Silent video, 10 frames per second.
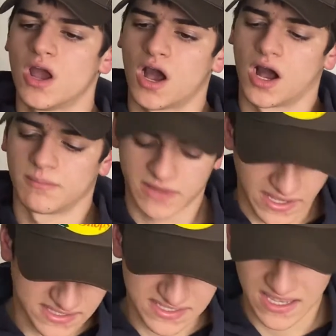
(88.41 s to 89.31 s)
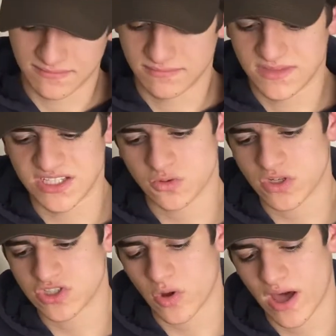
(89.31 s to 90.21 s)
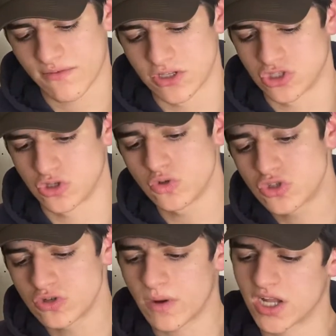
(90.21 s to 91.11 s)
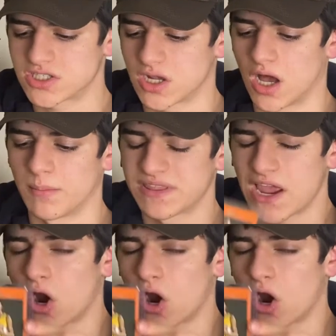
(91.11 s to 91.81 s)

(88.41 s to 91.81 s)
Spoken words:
Like I said, these ones don't have it too much, but they